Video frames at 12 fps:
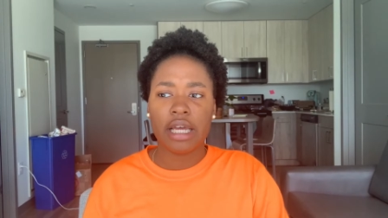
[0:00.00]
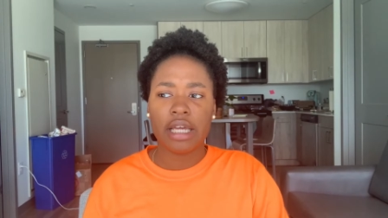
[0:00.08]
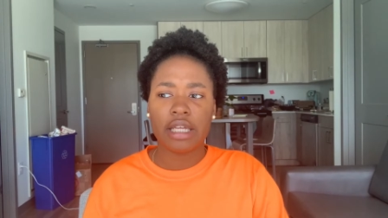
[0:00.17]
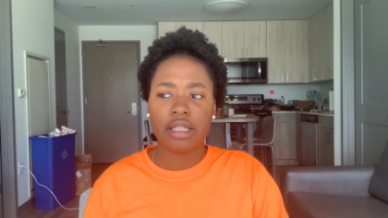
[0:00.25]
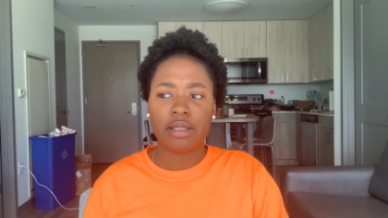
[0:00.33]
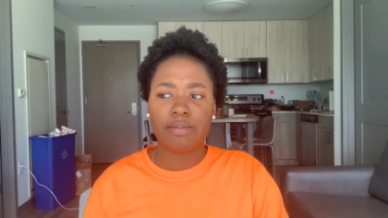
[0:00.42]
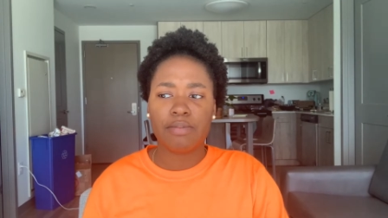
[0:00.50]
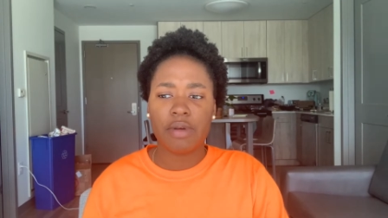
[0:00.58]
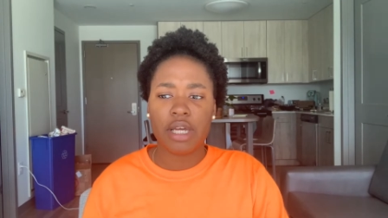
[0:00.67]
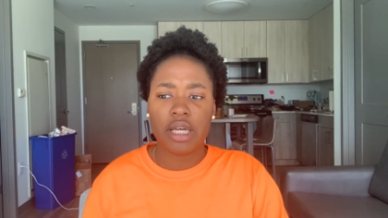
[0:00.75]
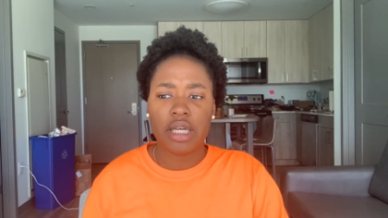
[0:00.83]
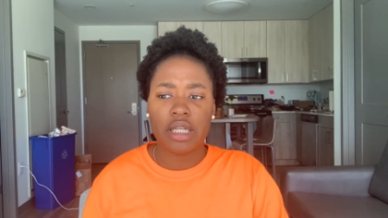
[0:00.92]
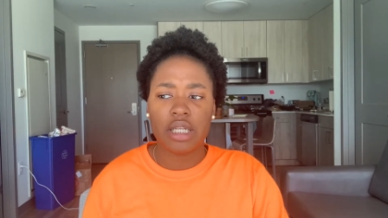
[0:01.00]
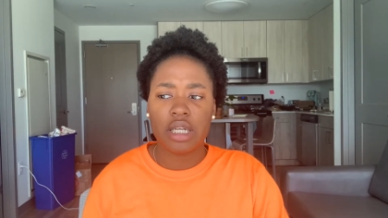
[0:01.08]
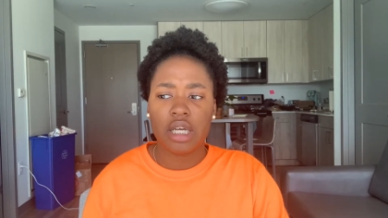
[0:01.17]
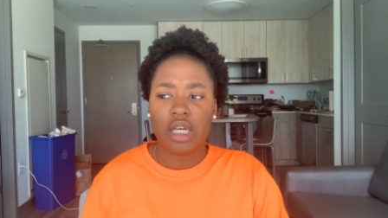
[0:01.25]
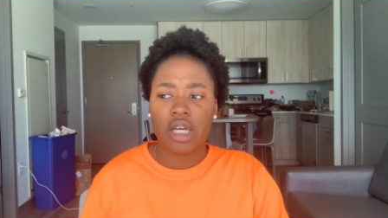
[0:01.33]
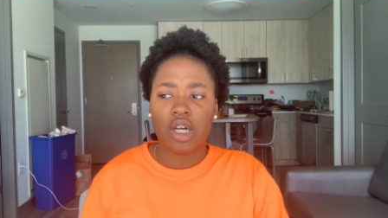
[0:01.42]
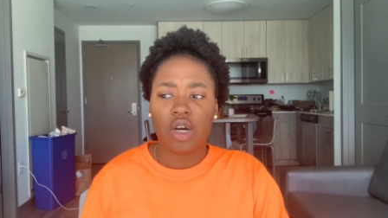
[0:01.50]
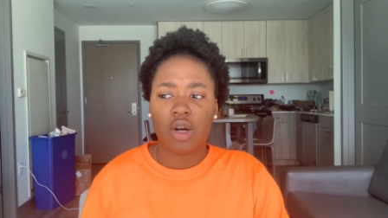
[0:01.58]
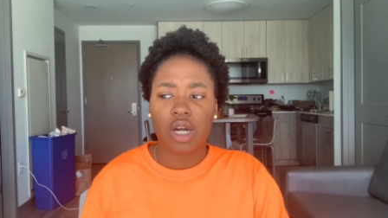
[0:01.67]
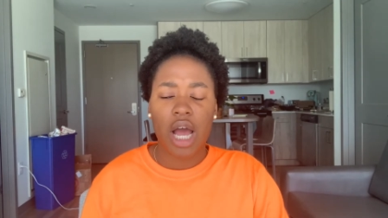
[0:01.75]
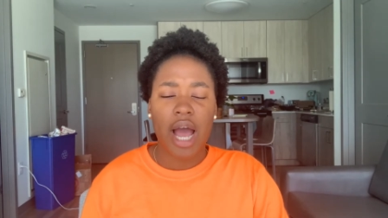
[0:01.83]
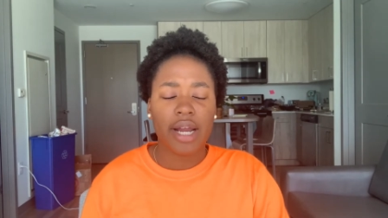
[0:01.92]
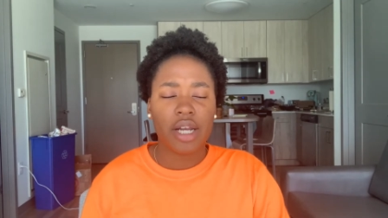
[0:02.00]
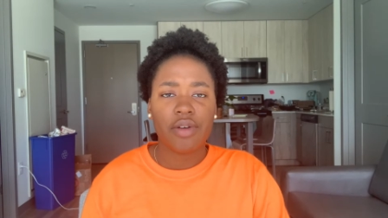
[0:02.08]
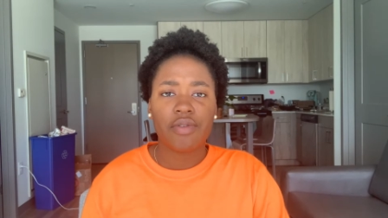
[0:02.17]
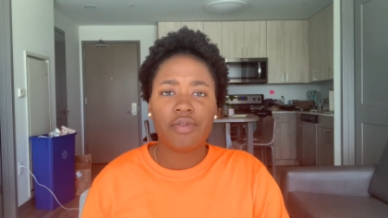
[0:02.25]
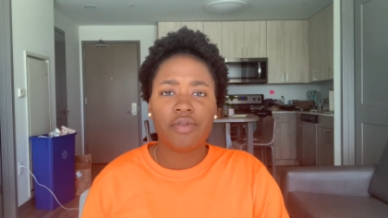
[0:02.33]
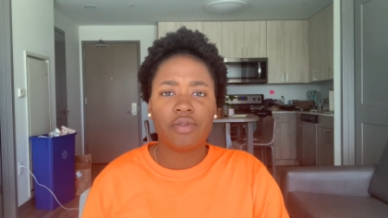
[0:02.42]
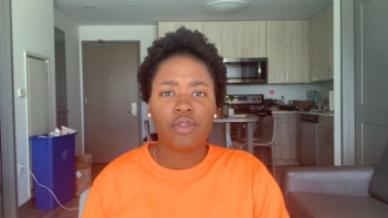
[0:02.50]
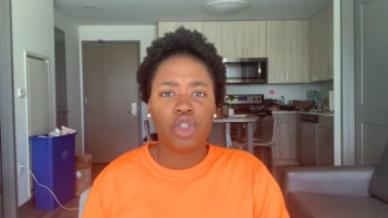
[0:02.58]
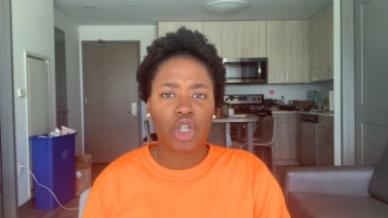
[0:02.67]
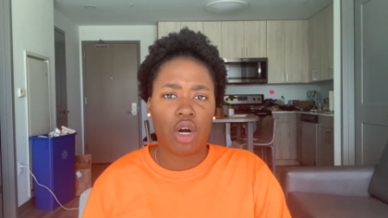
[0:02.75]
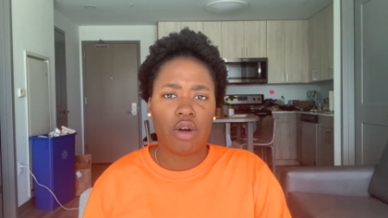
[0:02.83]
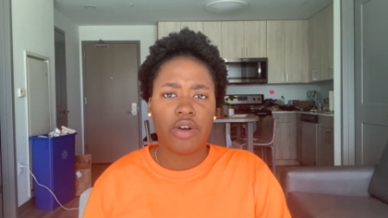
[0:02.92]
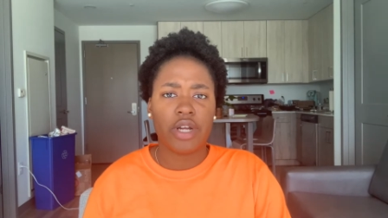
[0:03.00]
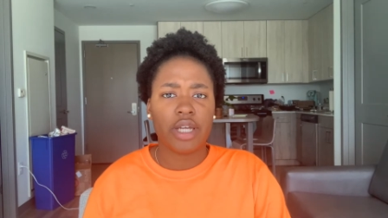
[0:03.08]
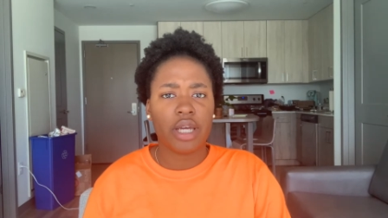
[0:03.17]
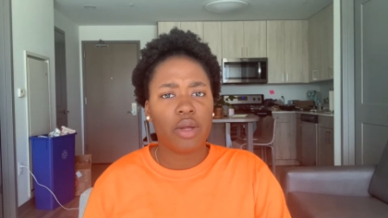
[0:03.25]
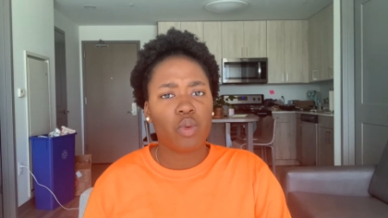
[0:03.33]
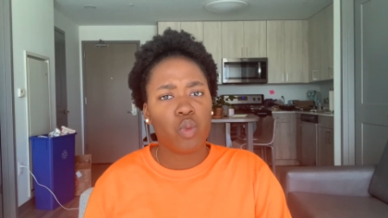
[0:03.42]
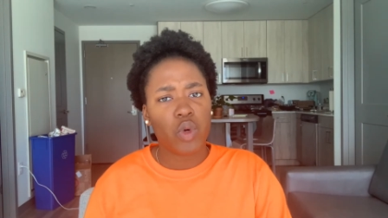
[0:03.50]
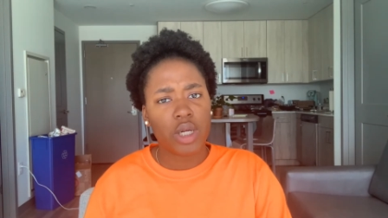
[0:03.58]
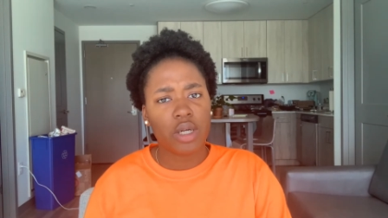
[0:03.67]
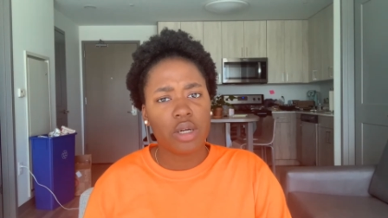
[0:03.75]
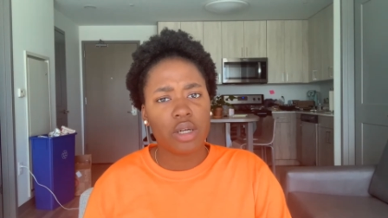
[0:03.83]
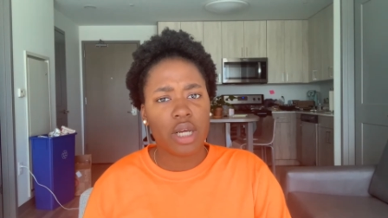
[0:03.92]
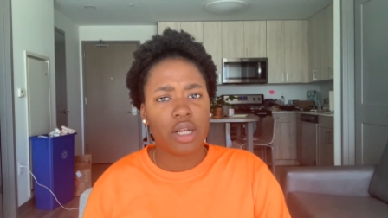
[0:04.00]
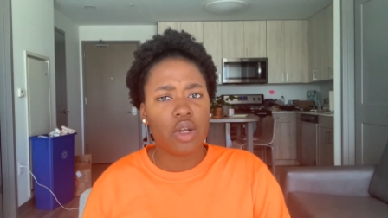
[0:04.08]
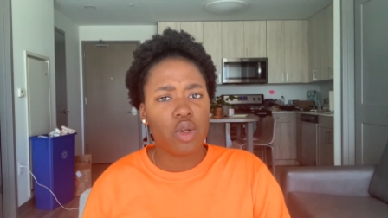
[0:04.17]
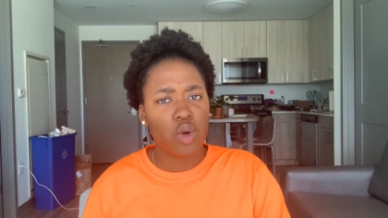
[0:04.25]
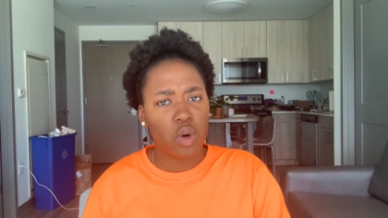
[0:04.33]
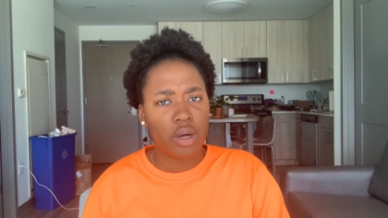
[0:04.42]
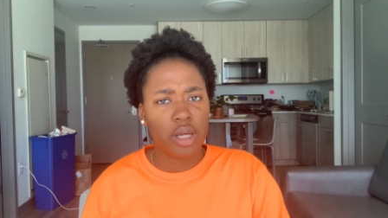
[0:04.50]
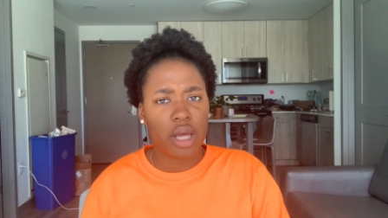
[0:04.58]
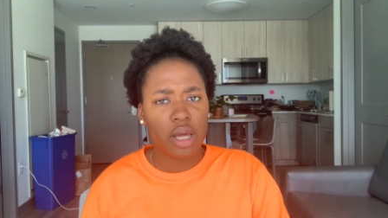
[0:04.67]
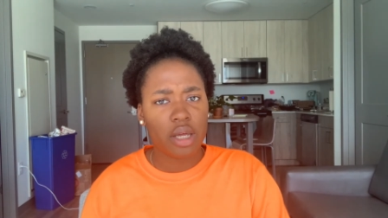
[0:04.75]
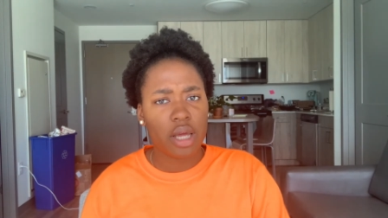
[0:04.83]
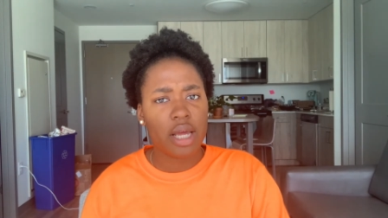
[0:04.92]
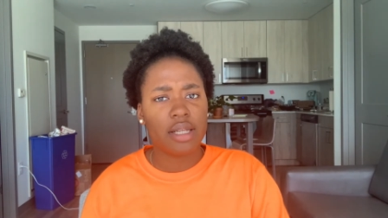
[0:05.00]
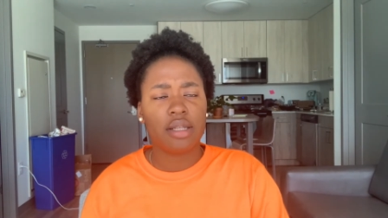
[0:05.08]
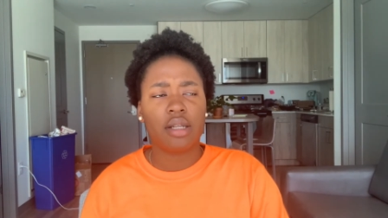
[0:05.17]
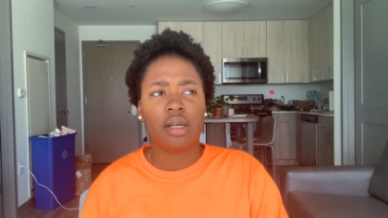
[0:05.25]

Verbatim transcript: has been kind of jarring and weird and annoying and